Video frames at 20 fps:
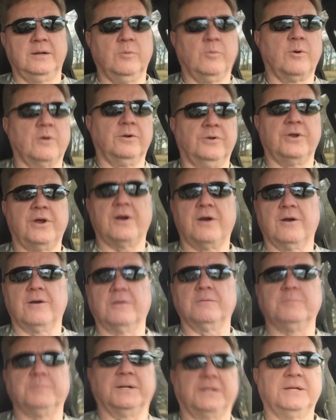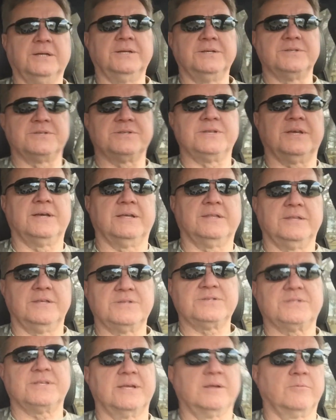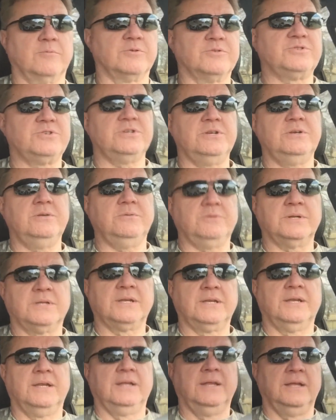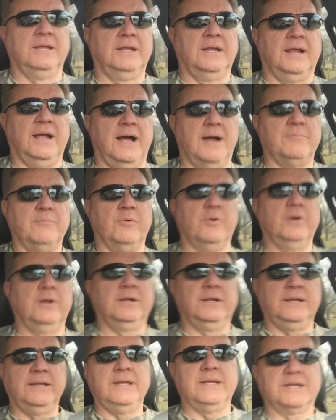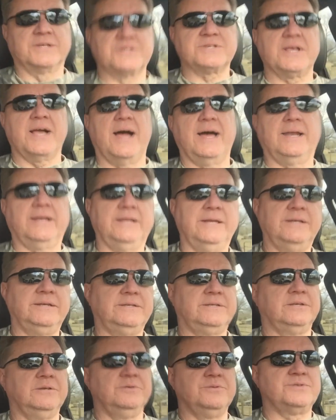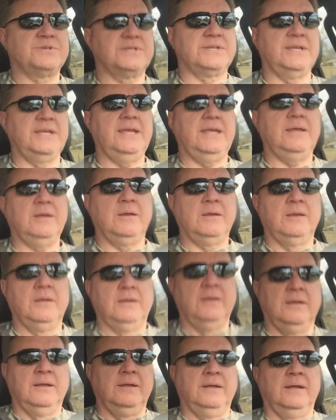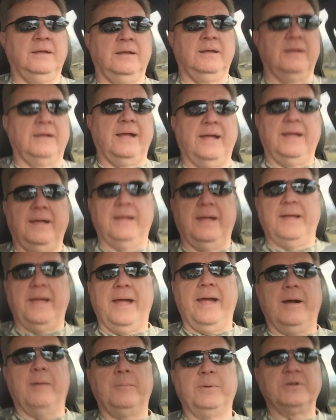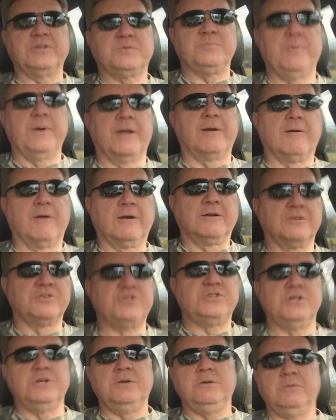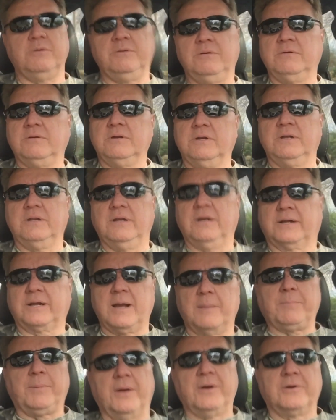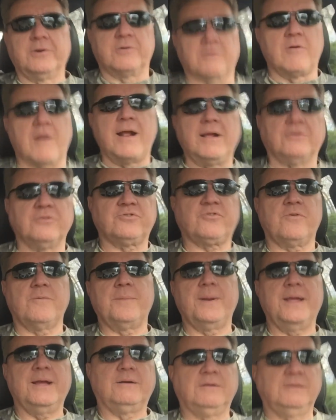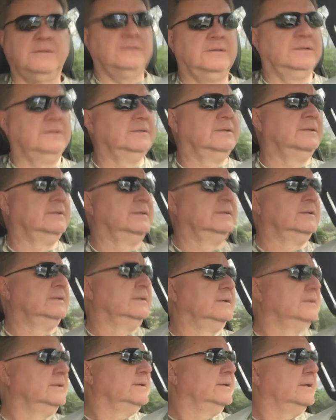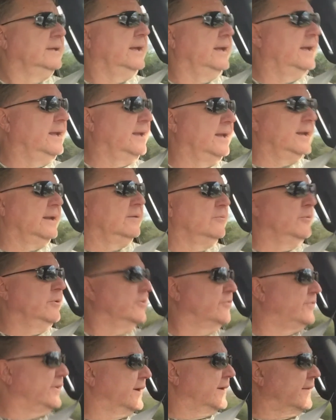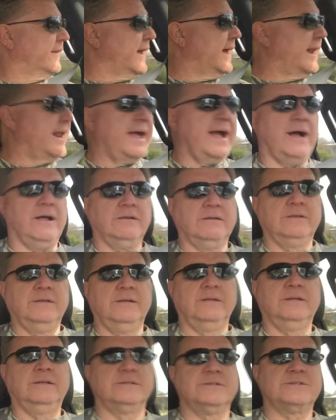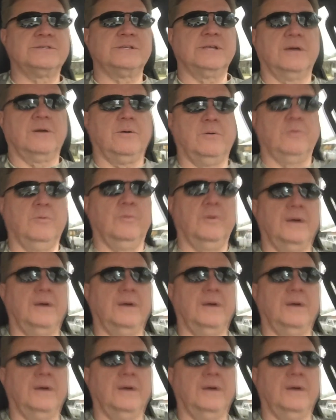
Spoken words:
a world of hurt, because this thing will shoot. I'm really excited to see how much better it'll shoot a couple hundred rounds from now, and we'll figure that out. So